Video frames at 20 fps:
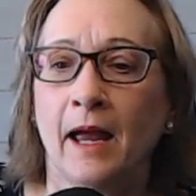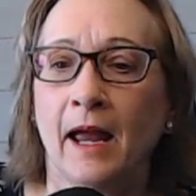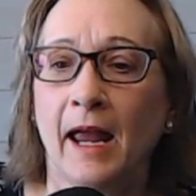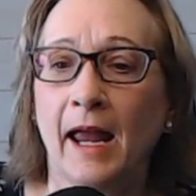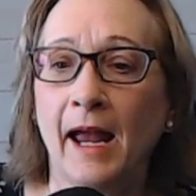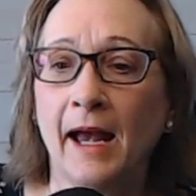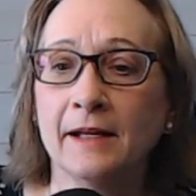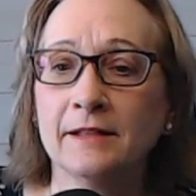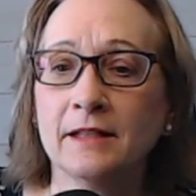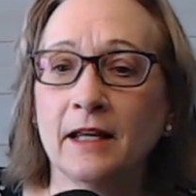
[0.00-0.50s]

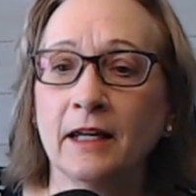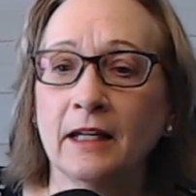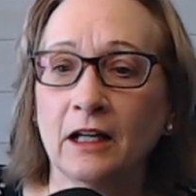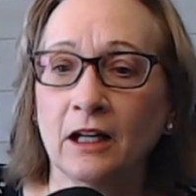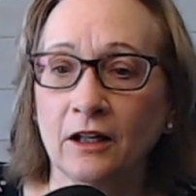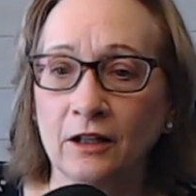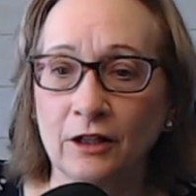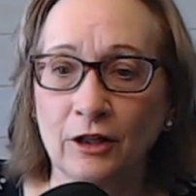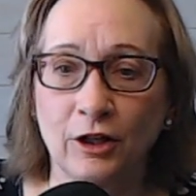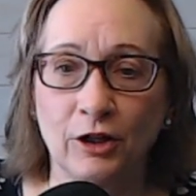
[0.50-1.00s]
as I
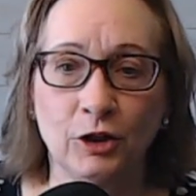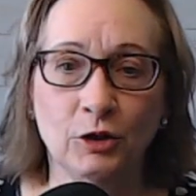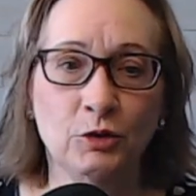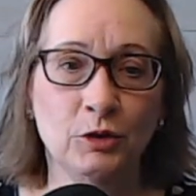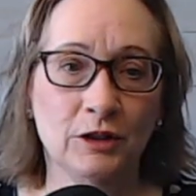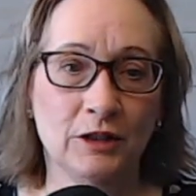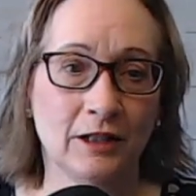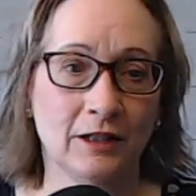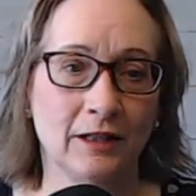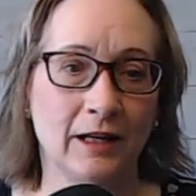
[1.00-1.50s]

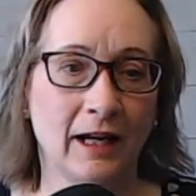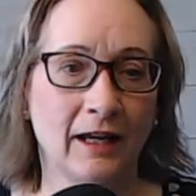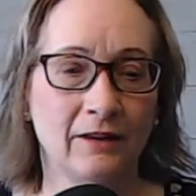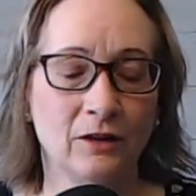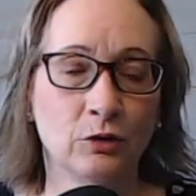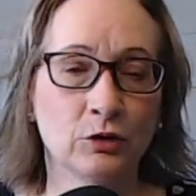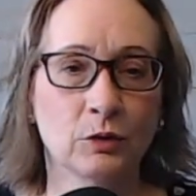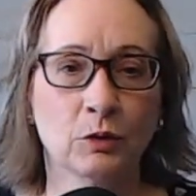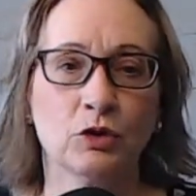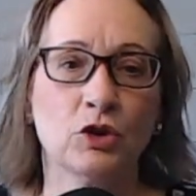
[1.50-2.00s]
conclude today,
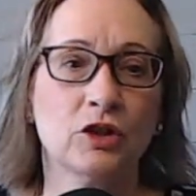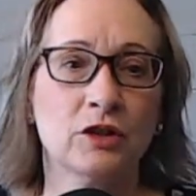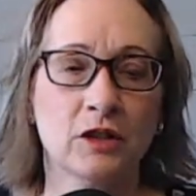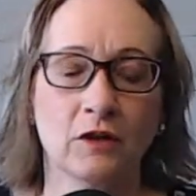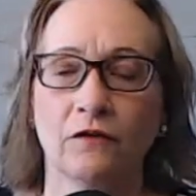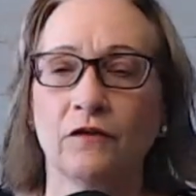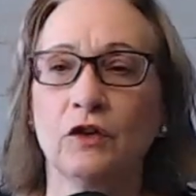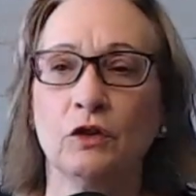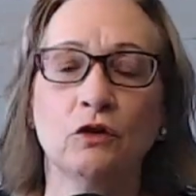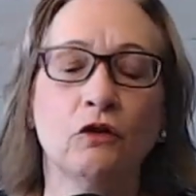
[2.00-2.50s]
those were just a
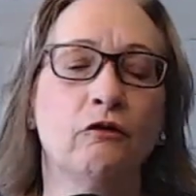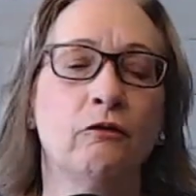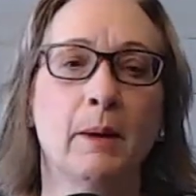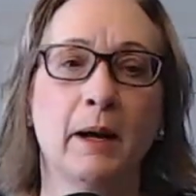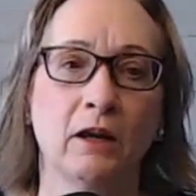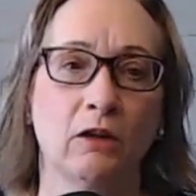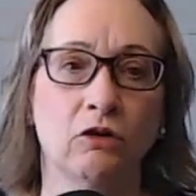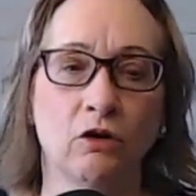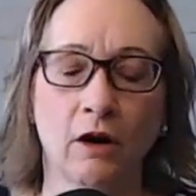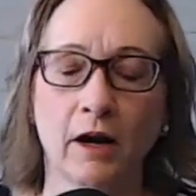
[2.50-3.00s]
few of
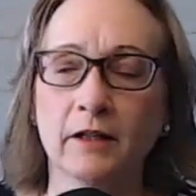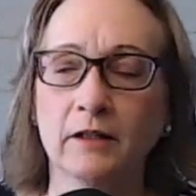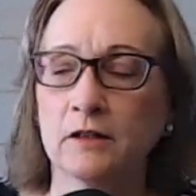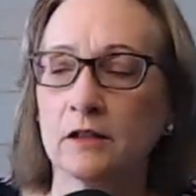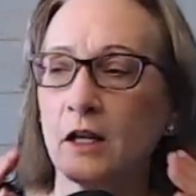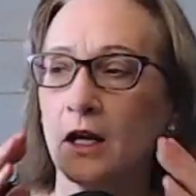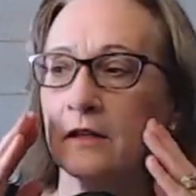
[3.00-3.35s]
my thoughts.